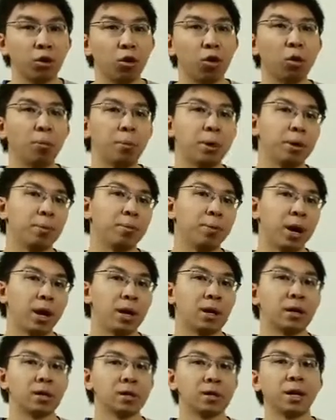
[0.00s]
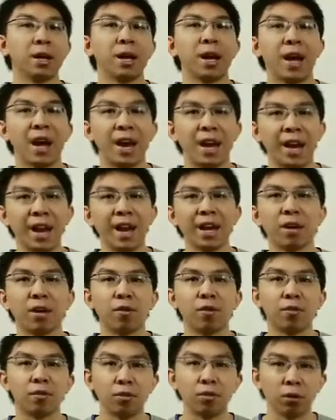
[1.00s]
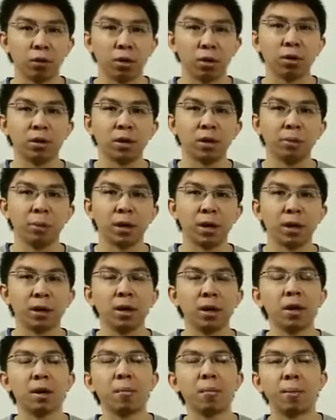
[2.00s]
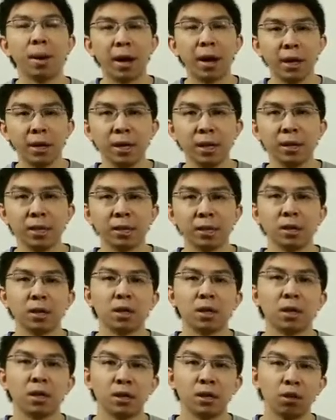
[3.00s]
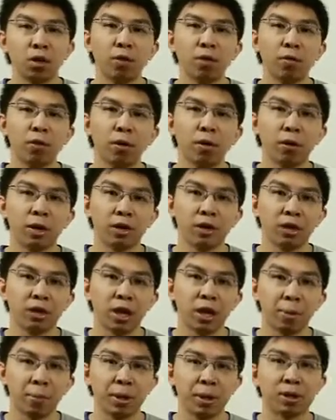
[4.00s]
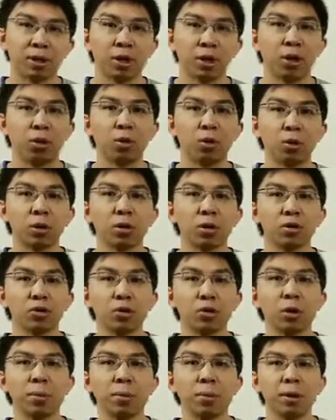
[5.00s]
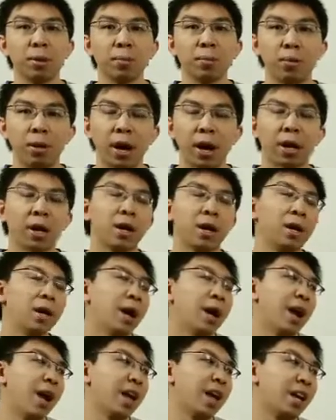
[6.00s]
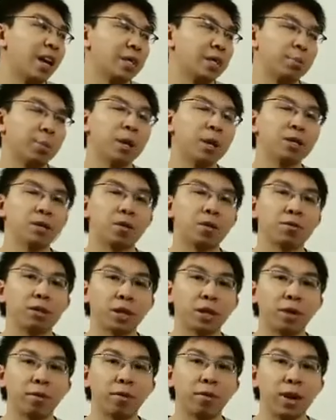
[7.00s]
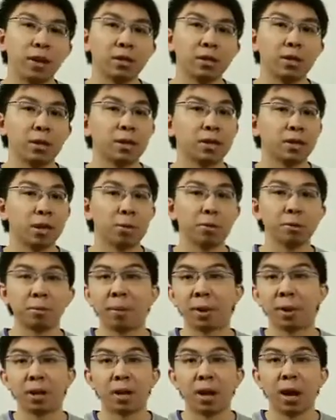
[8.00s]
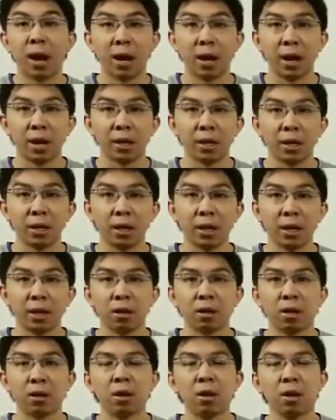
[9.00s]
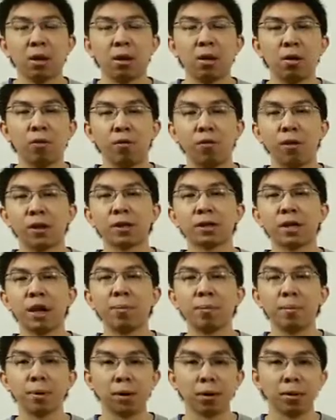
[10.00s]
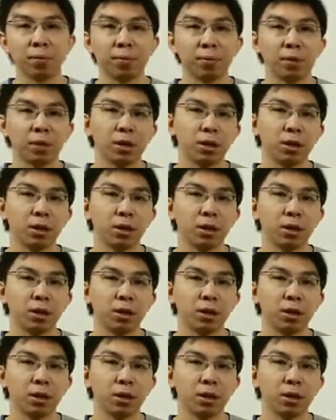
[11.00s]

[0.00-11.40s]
low peak brightness and lack of local dimming, but at least the overall HDR picture looked suitably bright at the expense of sacrificing some specular highlight detail. For example,